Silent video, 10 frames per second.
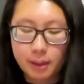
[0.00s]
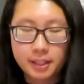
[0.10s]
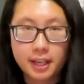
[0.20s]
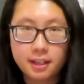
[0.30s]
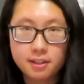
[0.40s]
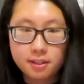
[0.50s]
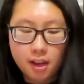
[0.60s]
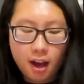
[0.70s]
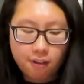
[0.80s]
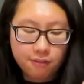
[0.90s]
my cakes
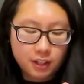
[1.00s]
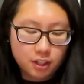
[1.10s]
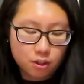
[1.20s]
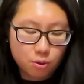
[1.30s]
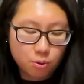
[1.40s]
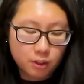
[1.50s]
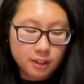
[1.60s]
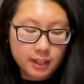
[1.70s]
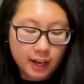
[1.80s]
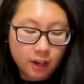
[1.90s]
have finished
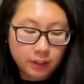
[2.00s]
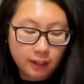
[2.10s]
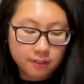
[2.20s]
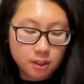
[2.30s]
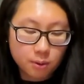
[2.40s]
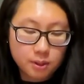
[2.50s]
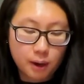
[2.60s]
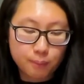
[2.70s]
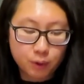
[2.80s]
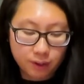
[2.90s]
cooling down. They've soaked
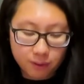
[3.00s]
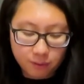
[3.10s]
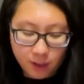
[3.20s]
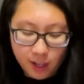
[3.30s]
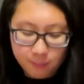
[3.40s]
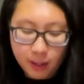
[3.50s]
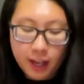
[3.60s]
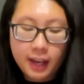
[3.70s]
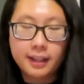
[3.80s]
up more of the rum.